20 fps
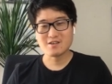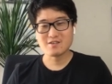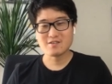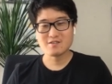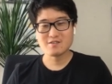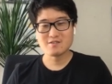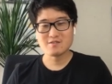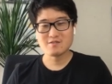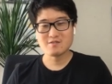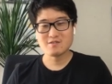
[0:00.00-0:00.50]

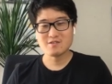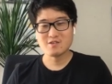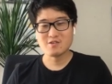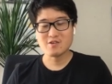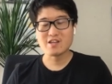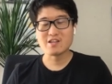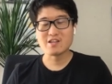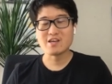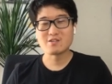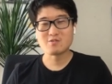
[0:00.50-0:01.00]

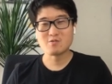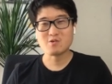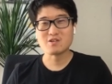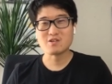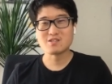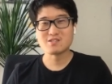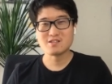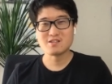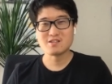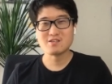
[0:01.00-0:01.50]
at
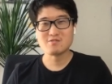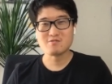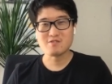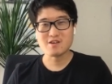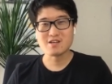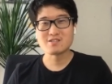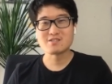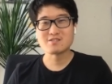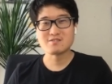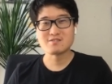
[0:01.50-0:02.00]
headquarters in the
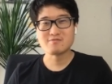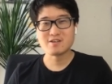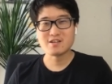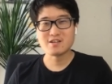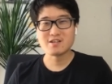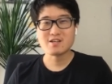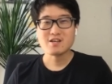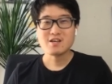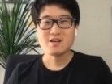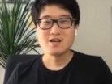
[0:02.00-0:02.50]
US,
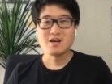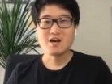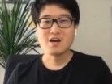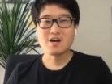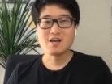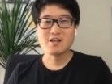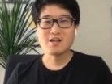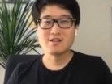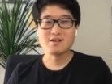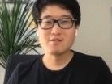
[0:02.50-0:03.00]
right?
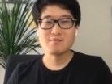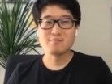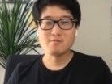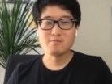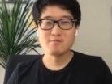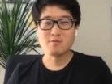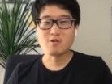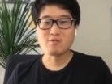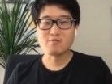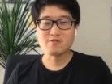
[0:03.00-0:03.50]
And
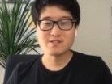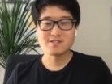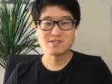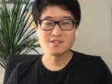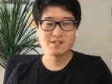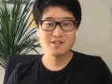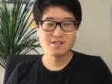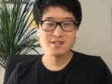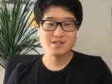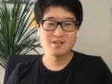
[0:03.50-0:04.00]
then more
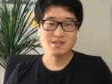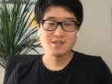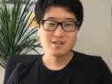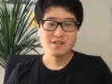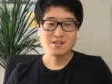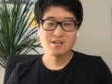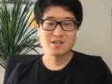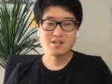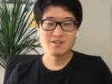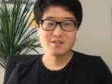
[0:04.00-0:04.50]
recently,
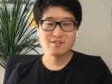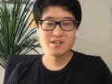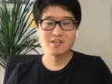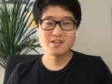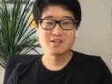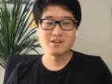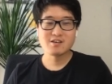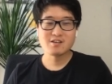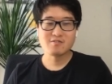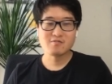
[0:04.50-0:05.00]
kind of
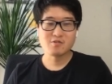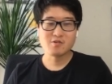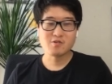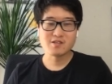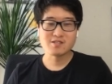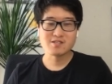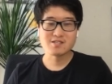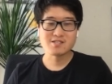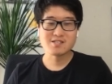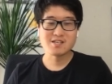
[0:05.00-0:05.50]
taken on a
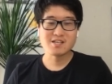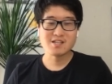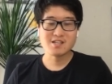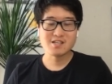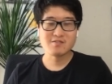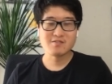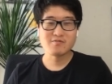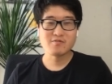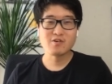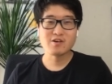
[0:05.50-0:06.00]
role as a
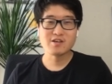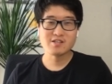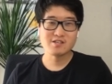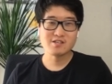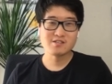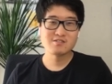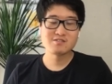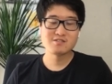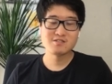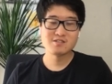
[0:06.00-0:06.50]
site lead for
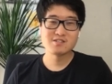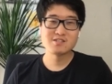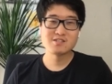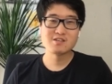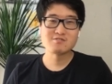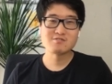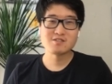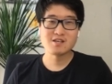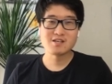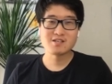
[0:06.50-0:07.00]
a
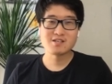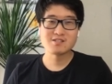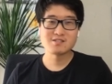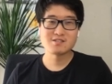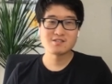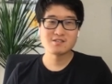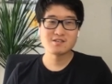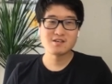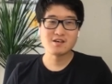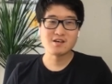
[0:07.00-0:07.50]

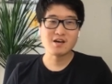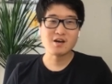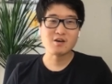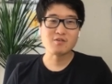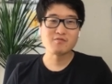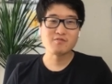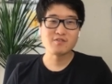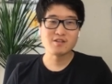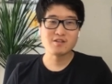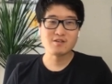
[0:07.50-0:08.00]
decentralized
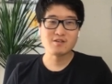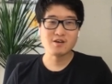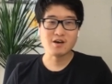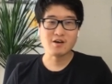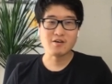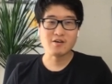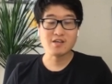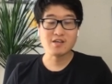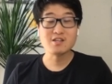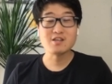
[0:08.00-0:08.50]
outfit
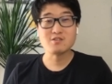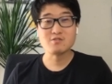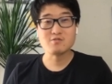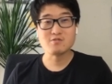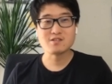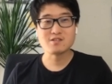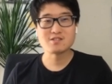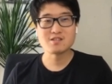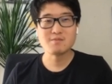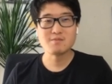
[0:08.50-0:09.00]
in a
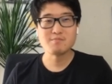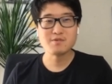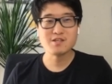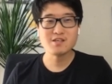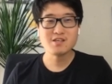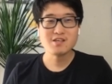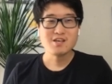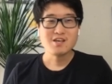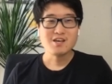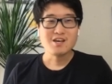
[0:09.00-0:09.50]
US
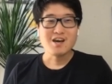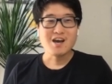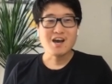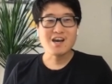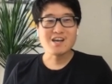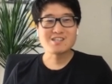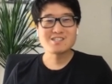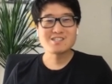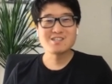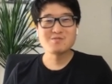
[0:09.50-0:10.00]
company.
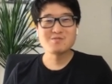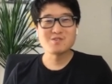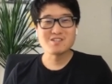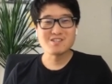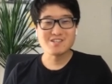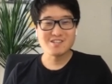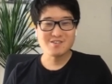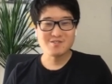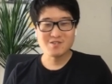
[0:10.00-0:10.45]
I actually